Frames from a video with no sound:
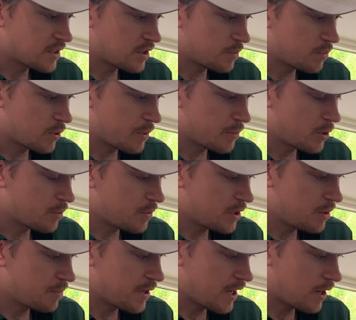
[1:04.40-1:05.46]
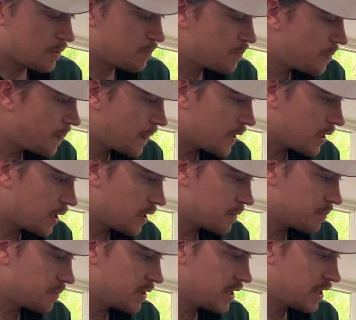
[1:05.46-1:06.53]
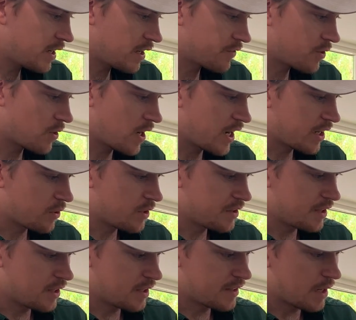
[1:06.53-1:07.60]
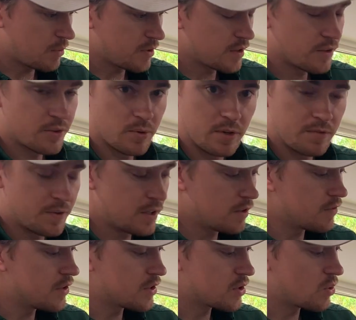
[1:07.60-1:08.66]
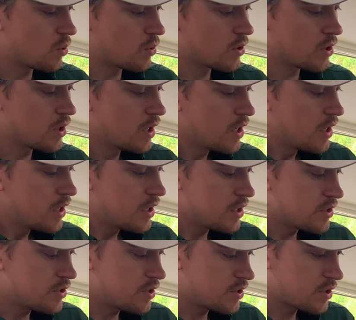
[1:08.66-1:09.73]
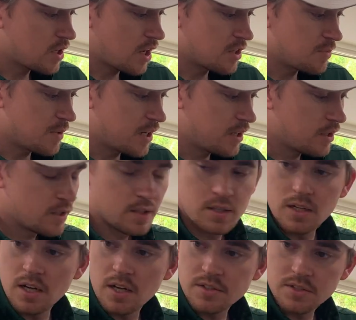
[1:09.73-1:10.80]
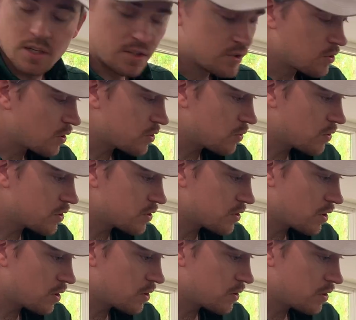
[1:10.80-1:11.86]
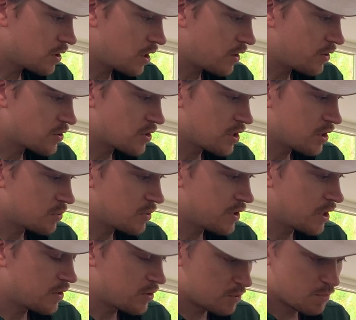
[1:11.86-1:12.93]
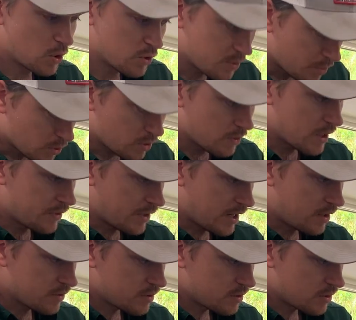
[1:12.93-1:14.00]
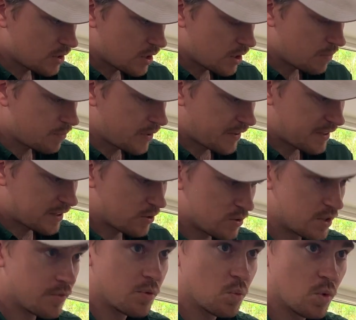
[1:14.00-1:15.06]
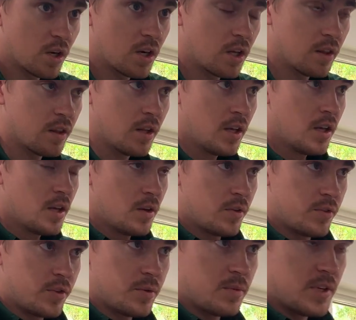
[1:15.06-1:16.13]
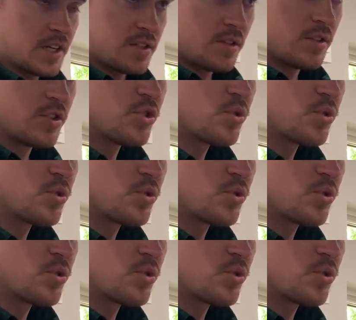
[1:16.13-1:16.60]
in the perimeter beam. Now, any kind of crack or anything like that within 3 feet of this corner is just cosmetic. It's not a structural concern. There's another one there. There's multiple around the house. I think there's even one on next to the